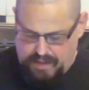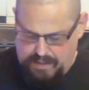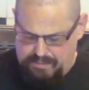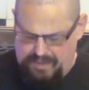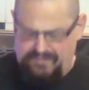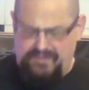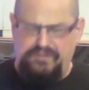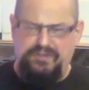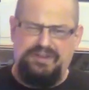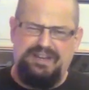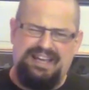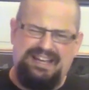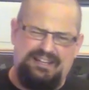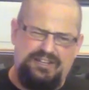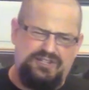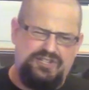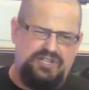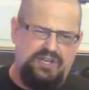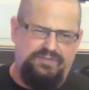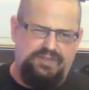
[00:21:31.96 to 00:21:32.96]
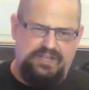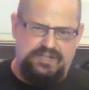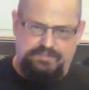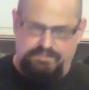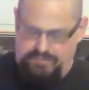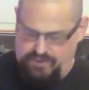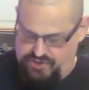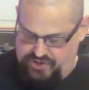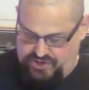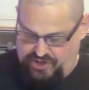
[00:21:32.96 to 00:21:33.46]
but the finality of it,
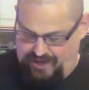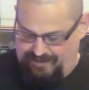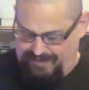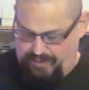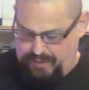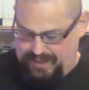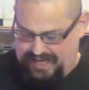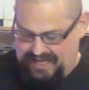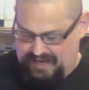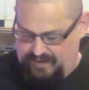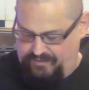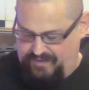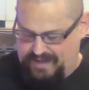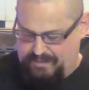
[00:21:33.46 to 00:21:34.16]
zeroing out